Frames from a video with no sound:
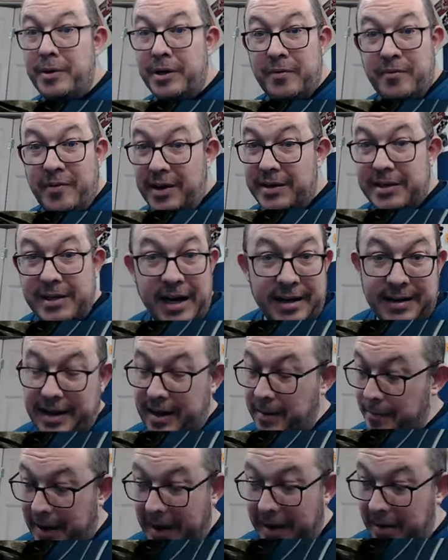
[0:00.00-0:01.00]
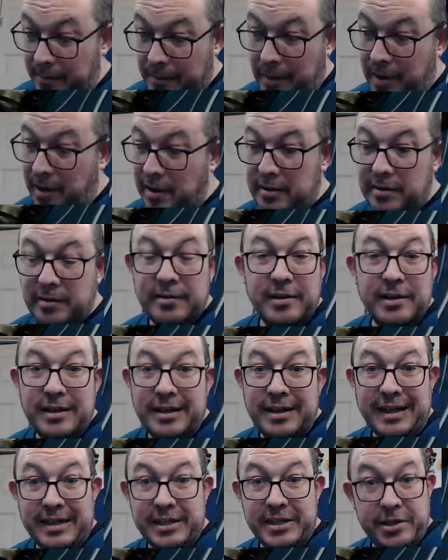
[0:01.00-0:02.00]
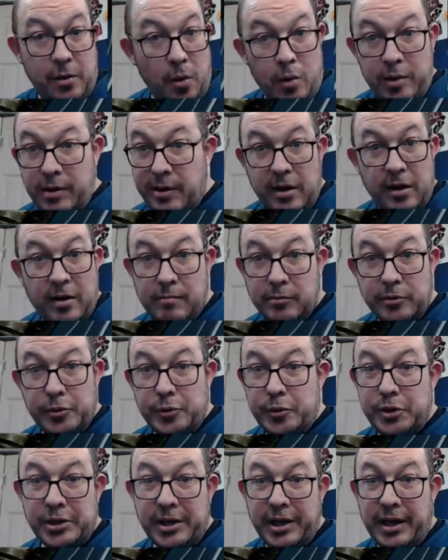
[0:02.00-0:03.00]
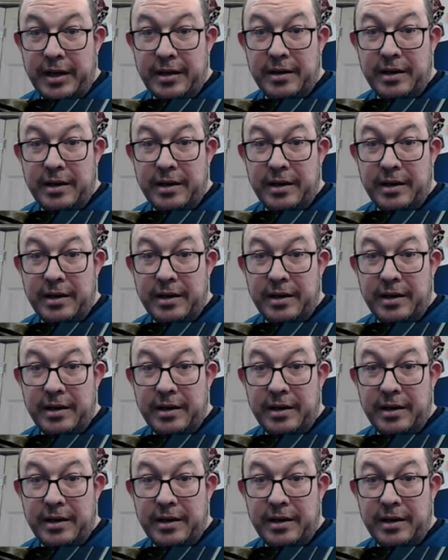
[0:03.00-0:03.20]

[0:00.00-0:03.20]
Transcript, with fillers: if I take that back apart, it's going to come loose again.